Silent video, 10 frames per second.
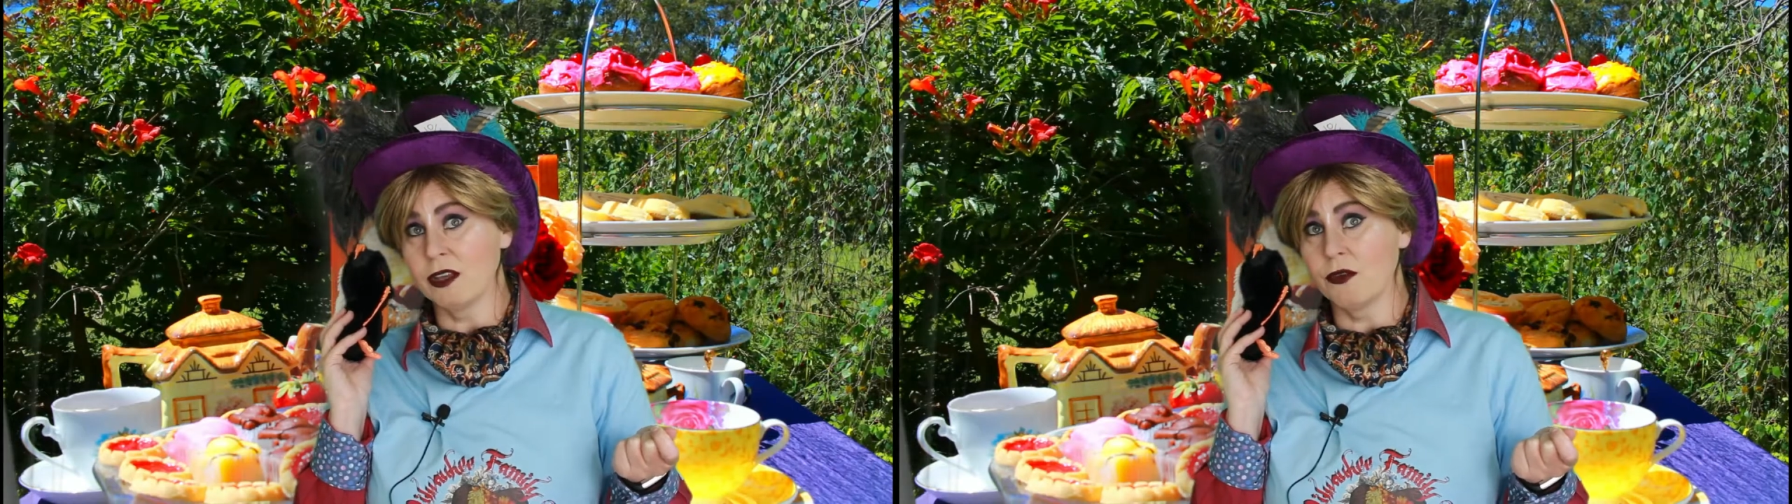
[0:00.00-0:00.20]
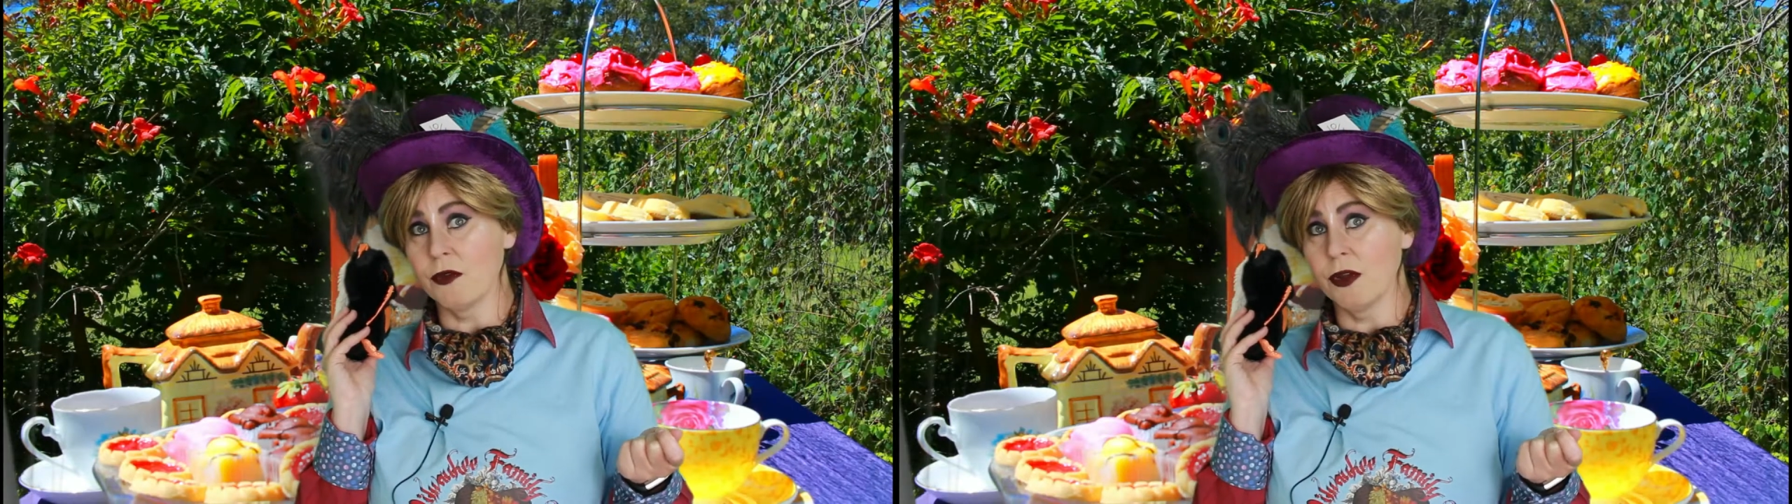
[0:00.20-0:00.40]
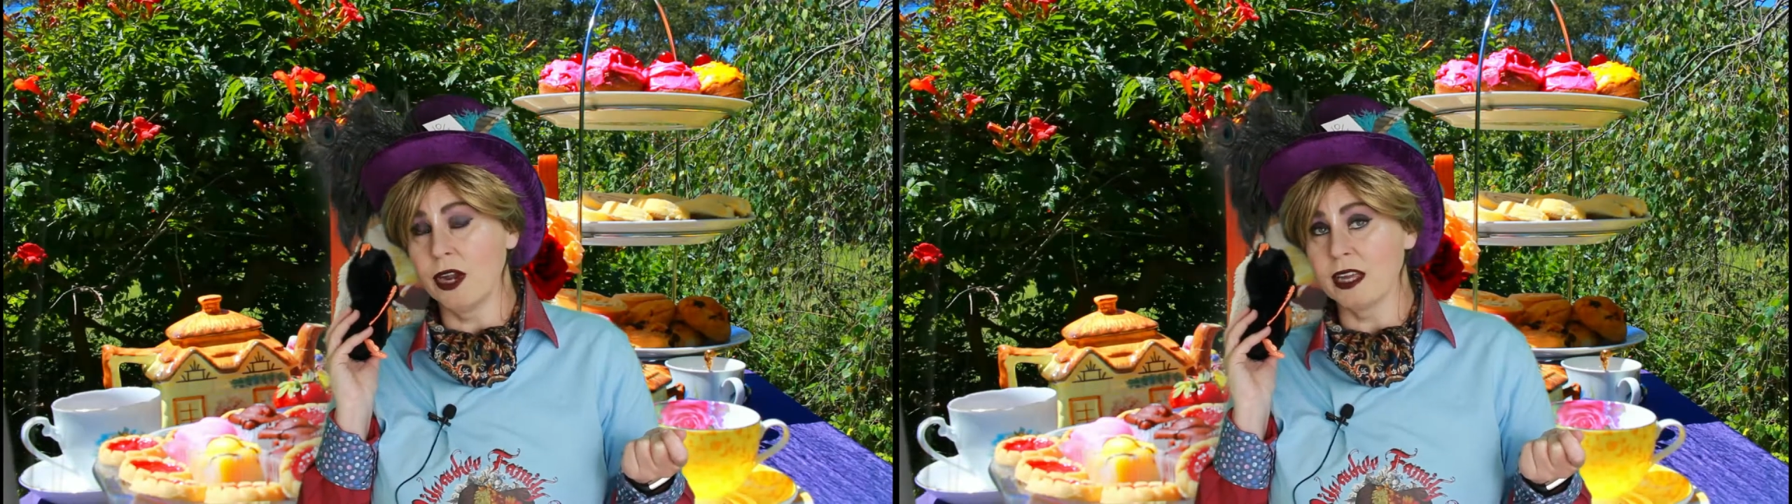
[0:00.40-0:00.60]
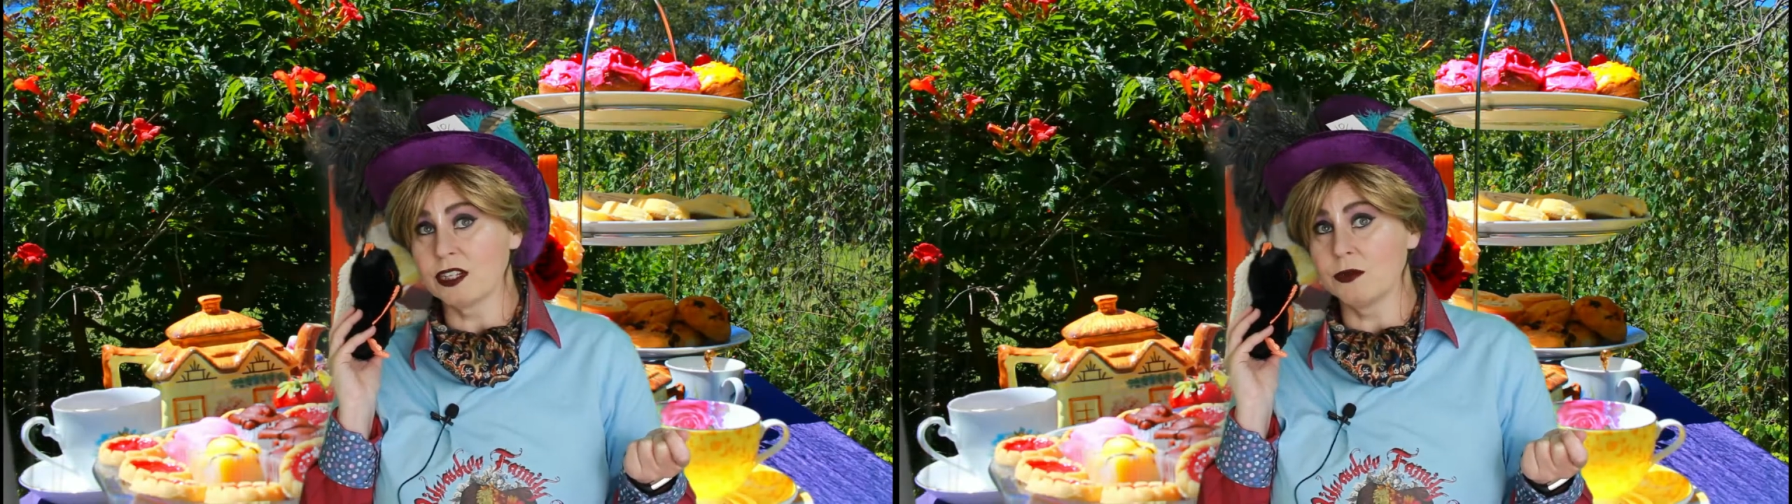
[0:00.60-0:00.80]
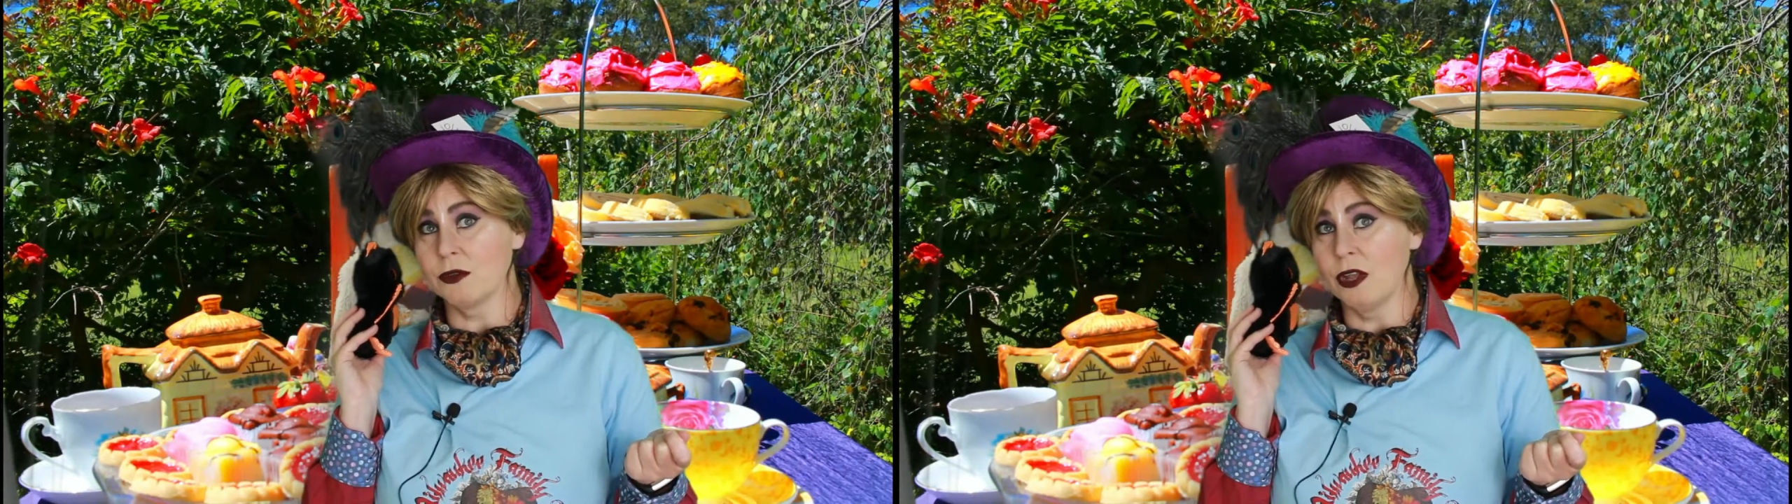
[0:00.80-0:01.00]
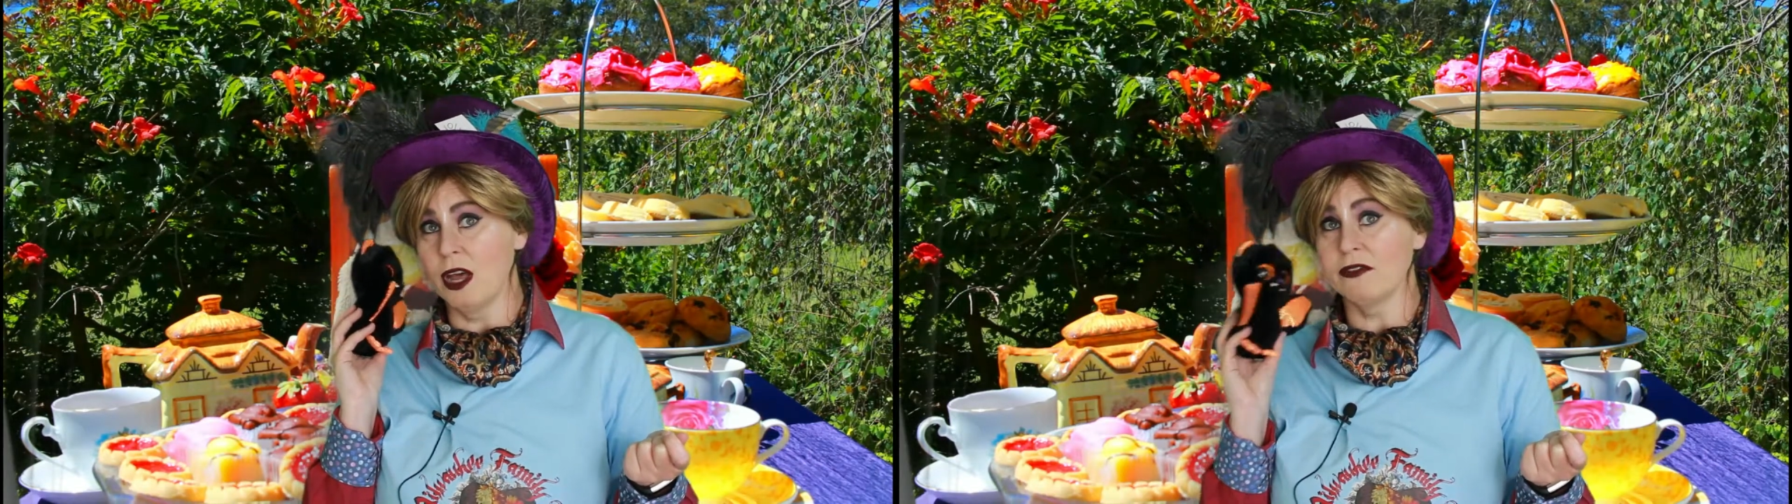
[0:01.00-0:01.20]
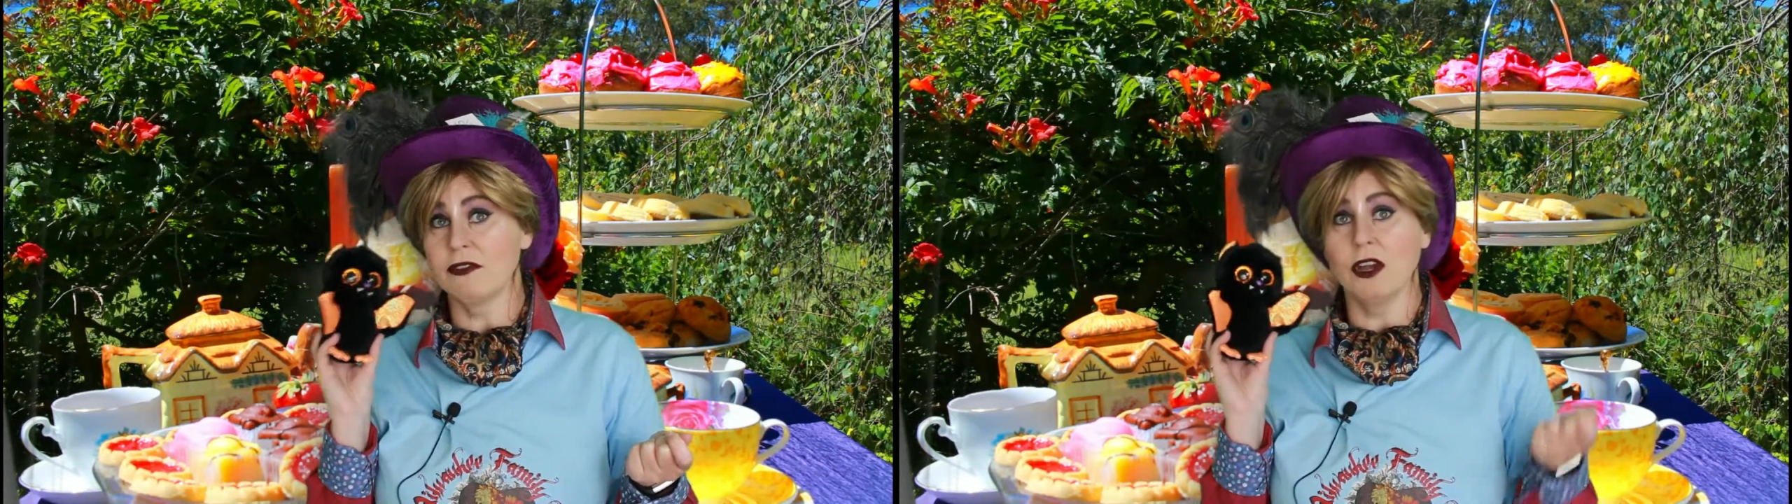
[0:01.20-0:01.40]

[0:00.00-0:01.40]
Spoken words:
your own actual life.